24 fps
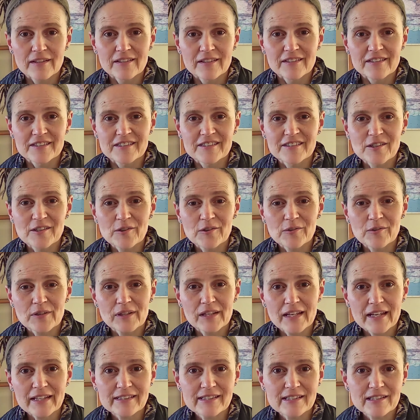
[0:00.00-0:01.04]
So
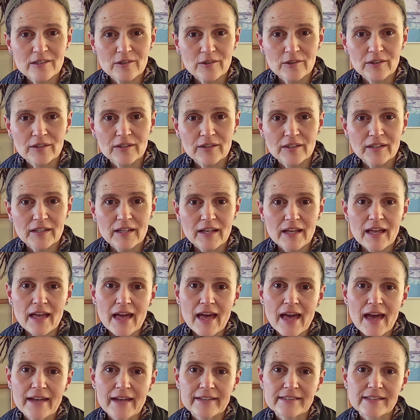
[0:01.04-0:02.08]
let's look
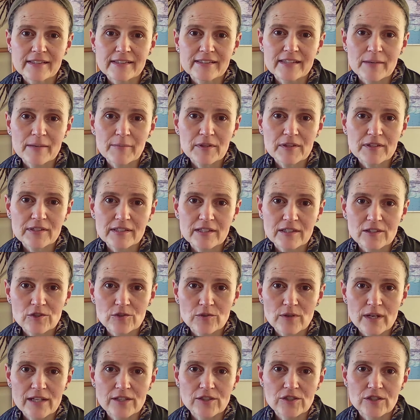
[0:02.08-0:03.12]
at some of the
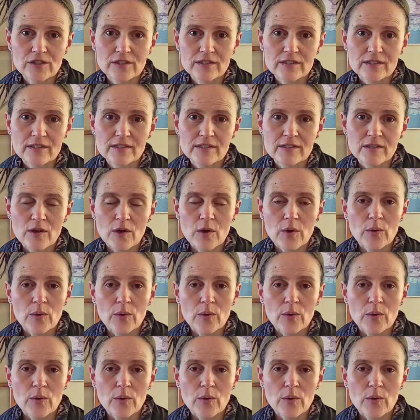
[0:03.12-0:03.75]
situations